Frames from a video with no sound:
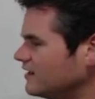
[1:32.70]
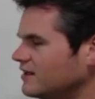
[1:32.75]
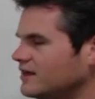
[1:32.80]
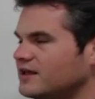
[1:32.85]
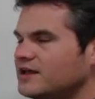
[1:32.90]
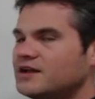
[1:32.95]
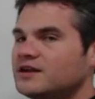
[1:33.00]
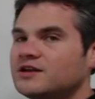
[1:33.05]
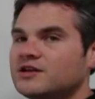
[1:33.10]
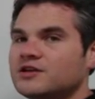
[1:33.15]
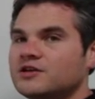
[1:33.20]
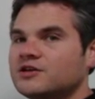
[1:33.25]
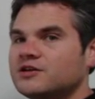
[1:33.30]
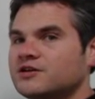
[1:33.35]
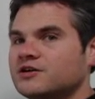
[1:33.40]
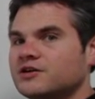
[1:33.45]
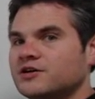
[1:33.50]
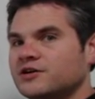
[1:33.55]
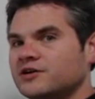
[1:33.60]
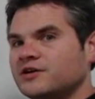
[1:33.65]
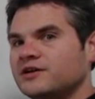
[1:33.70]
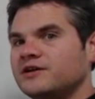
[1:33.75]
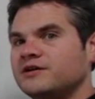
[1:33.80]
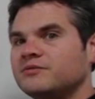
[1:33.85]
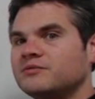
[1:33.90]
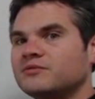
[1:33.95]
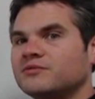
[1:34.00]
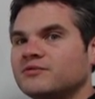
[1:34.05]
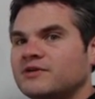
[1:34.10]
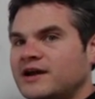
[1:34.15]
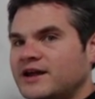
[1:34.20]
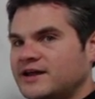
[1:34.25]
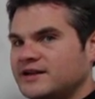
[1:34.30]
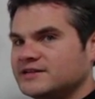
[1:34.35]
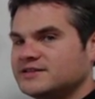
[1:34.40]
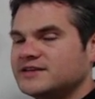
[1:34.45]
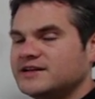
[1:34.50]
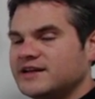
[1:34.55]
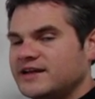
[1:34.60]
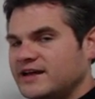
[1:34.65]
It could
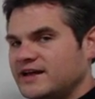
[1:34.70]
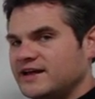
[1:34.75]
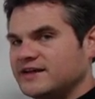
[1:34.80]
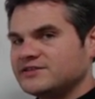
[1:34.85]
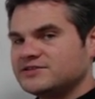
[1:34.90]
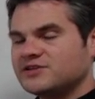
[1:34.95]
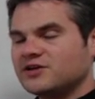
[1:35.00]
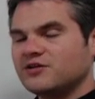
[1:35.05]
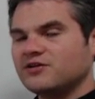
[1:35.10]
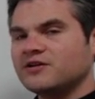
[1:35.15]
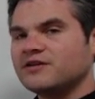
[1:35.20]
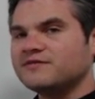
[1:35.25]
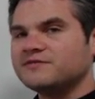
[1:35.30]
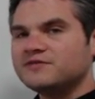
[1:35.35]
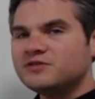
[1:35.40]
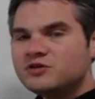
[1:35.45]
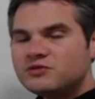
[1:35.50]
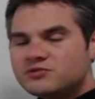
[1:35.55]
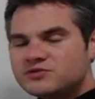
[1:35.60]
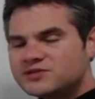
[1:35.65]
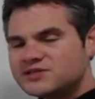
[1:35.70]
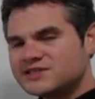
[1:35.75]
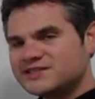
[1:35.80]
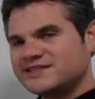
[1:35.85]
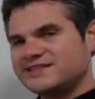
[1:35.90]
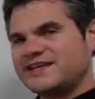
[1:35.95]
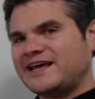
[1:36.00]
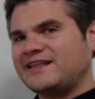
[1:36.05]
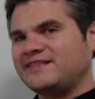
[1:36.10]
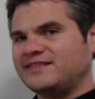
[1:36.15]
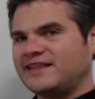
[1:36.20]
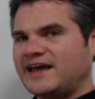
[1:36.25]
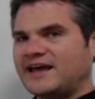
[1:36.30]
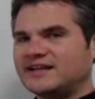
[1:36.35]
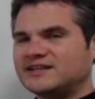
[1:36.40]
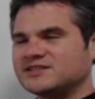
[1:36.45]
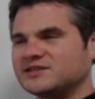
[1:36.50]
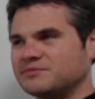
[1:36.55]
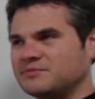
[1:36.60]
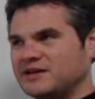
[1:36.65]
rain today. So if you said
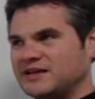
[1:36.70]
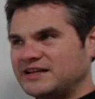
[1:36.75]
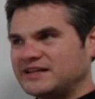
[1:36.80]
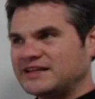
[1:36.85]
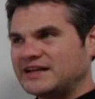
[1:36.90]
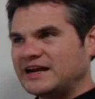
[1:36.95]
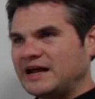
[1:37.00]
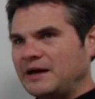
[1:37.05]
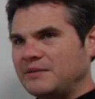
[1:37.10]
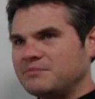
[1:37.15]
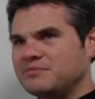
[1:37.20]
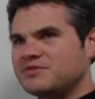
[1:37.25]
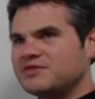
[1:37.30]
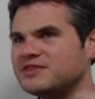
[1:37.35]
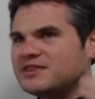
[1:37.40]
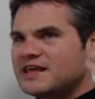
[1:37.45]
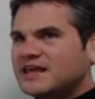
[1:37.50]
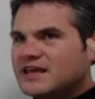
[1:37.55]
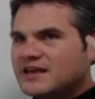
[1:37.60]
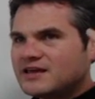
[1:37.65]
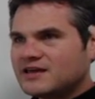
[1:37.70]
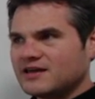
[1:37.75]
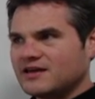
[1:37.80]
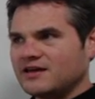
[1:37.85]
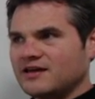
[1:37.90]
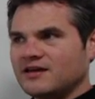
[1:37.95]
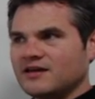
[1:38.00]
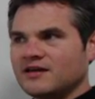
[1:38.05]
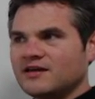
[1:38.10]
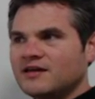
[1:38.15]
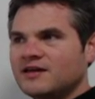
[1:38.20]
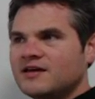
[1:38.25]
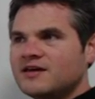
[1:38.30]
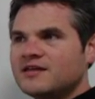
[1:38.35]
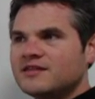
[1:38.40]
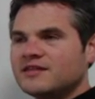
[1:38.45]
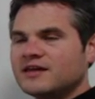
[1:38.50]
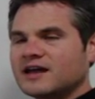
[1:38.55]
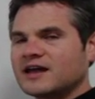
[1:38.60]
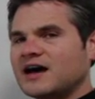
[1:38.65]
that to me, then I'm thinking
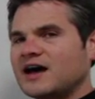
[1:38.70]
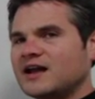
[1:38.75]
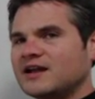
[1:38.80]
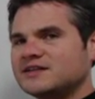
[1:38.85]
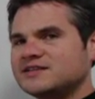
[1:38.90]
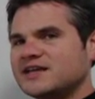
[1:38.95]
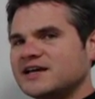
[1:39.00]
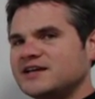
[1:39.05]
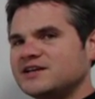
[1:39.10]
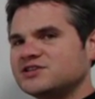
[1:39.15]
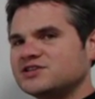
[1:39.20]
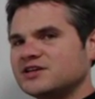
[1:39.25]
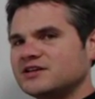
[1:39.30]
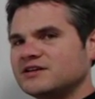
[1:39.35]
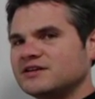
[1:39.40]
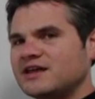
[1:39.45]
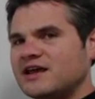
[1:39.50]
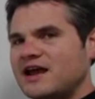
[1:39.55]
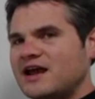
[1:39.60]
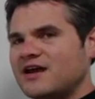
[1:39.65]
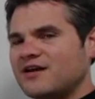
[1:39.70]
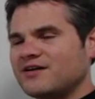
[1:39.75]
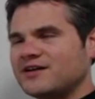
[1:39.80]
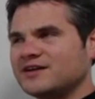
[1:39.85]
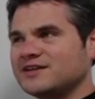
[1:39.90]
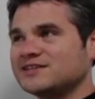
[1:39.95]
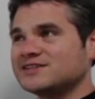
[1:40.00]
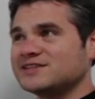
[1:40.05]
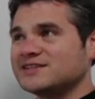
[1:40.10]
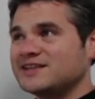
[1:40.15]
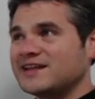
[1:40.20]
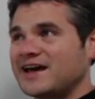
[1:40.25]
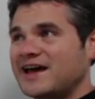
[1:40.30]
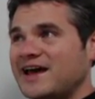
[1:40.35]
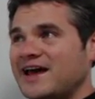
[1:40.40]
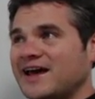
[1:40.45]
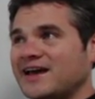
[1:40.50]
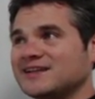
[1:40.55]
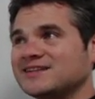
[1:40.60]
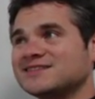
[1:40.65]
the connotation carries
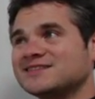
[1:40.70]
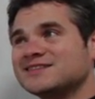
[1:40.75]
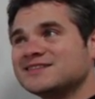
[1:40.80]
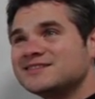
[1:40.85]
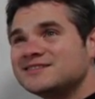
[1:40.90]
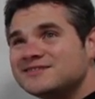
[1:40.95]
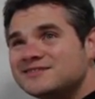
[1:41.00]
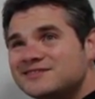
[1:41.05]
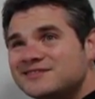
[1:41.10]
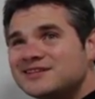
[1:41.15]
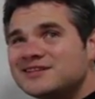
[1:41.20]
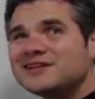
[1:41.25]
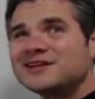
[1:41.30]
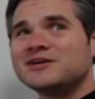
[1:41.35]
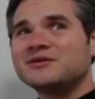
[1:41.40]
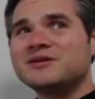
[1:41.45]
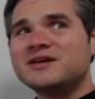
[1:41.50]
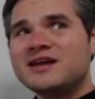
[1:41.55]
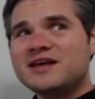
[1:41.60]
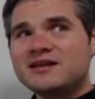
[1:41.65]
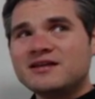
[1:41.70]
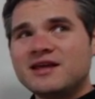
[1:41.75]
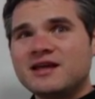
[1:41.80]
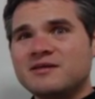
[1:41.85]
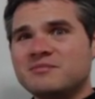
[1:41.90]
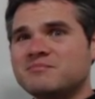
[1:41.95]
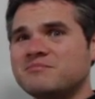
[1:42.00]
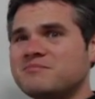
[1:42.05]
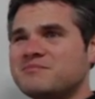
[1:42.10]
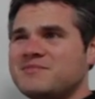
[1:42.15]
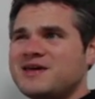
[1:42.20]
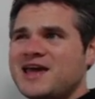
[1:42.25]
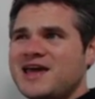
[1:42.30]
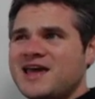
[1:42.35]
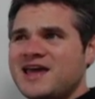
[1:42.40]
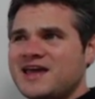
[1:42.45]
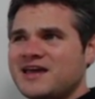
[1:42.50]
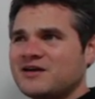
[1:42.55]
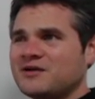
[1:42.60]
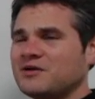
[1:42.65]
that, it
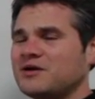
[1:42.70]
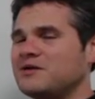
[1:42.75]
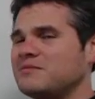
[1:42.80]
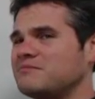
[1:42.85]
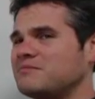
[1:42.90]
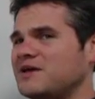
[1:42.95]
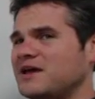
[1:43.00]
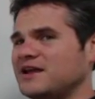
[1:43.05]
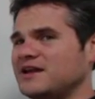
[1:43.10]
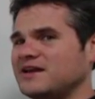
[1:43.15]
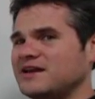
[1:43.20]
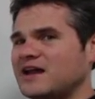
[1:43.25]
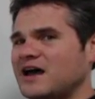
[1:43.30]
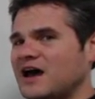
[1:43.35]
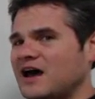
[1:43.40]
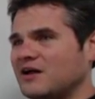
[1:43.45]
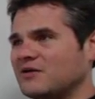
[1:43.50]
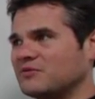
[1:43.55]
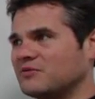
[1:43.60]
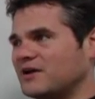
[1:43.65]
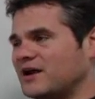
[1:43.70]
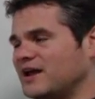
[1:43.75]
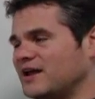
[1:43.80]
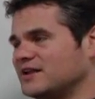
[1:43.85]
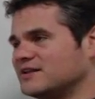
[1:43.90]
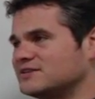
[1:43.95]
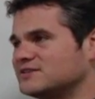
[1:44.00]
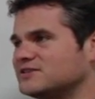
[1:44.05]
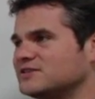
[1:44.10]
may or it may not rain.